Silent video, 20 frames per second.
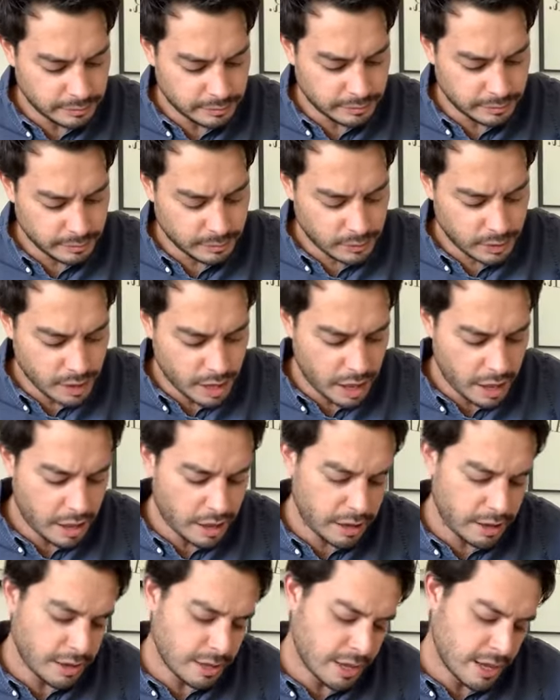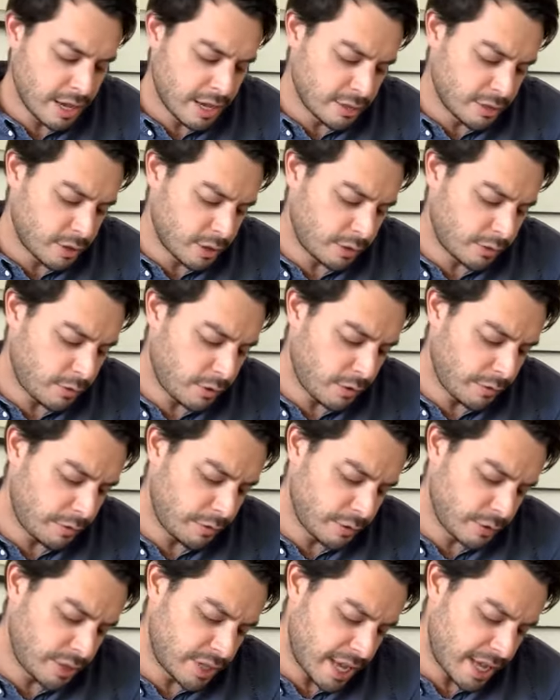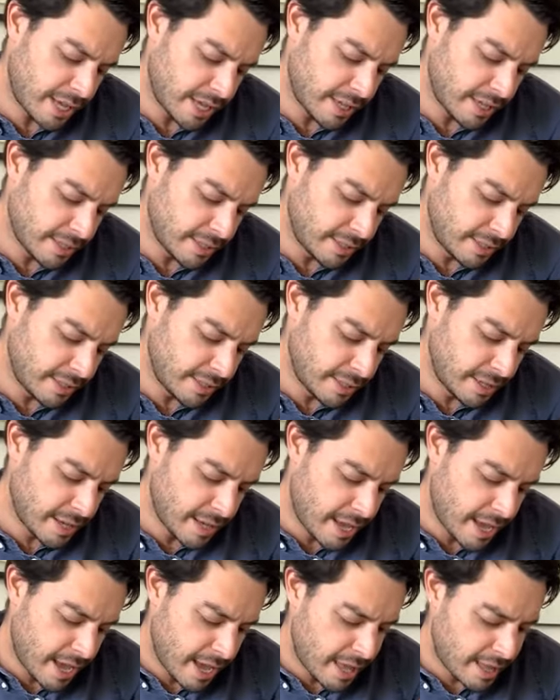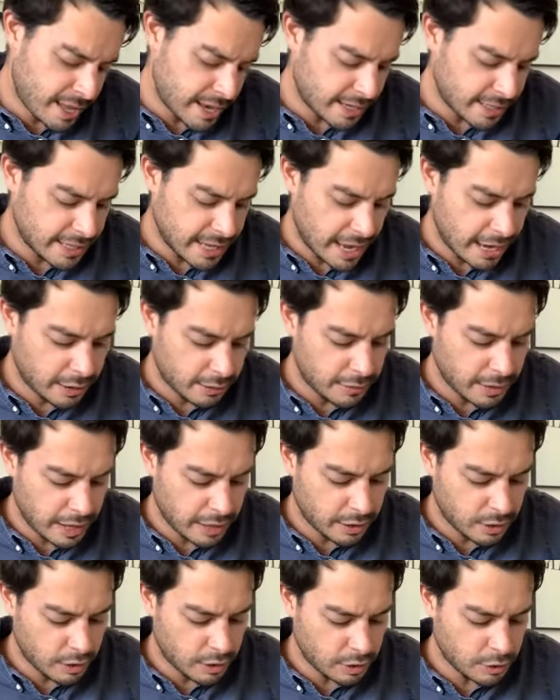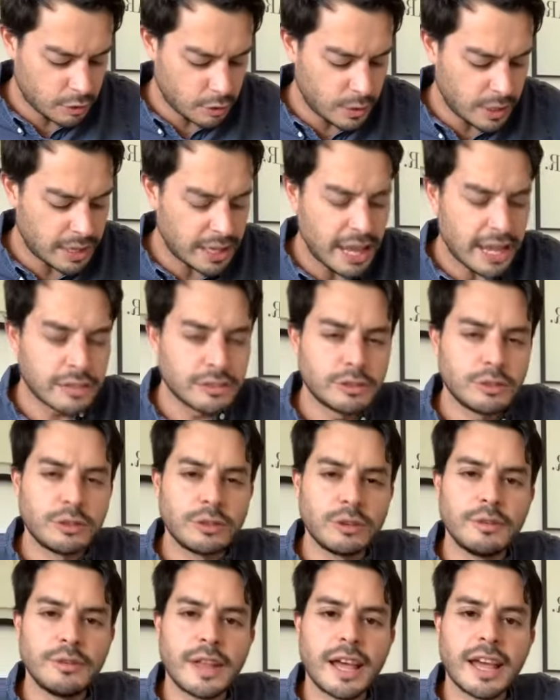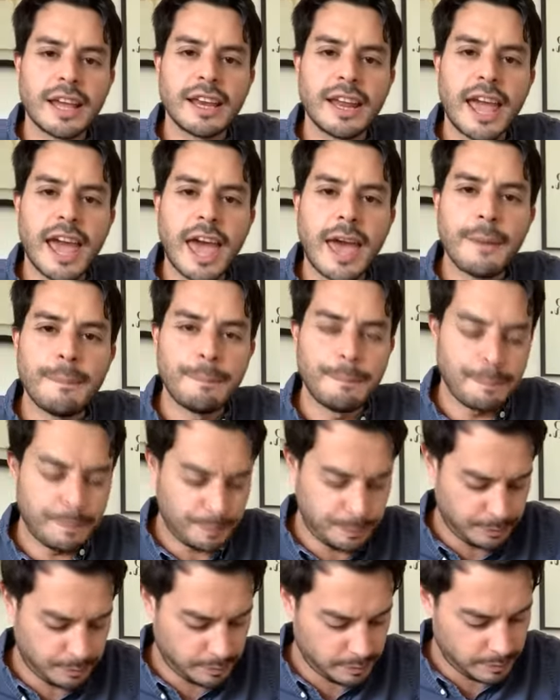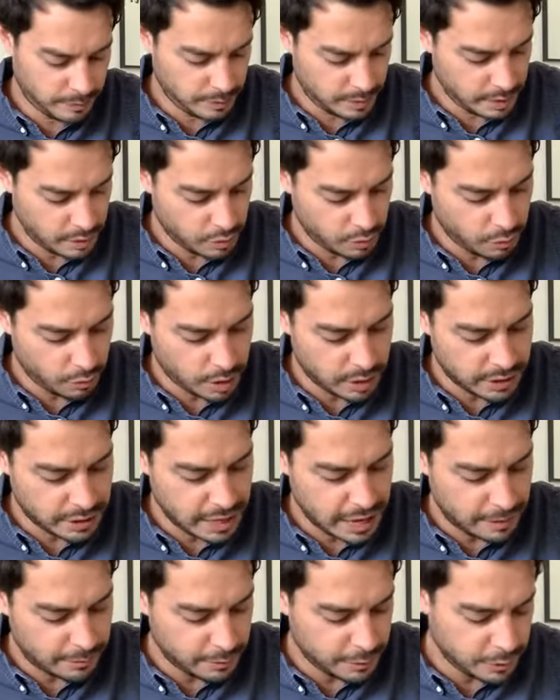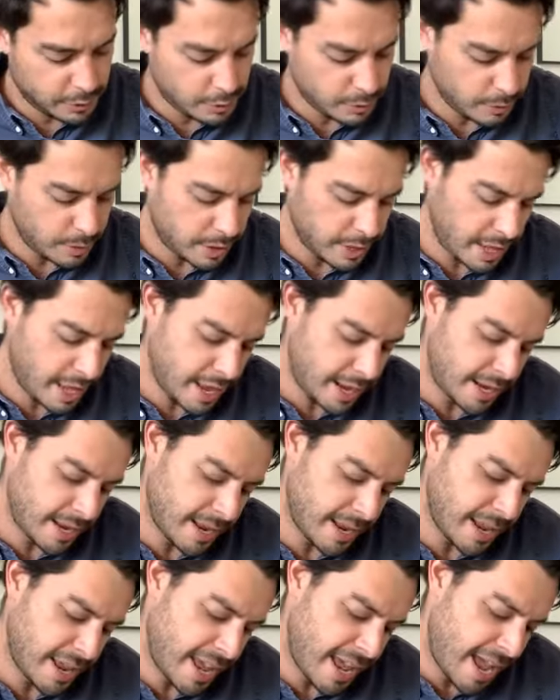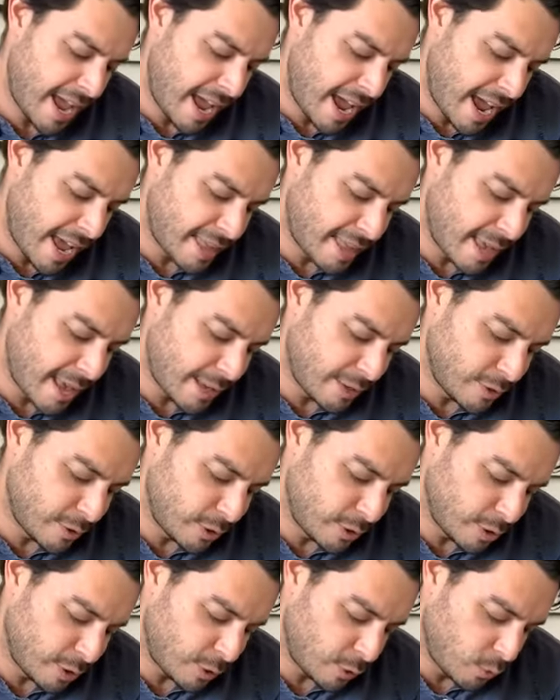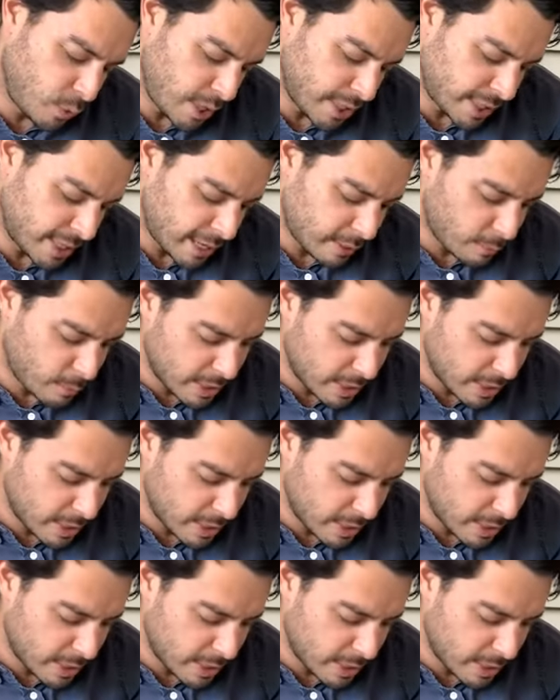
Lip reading: Okay, that's for a few seconds. And then it's kind of like you're doing like sort of like an M or a W with it. And then you just whisk it.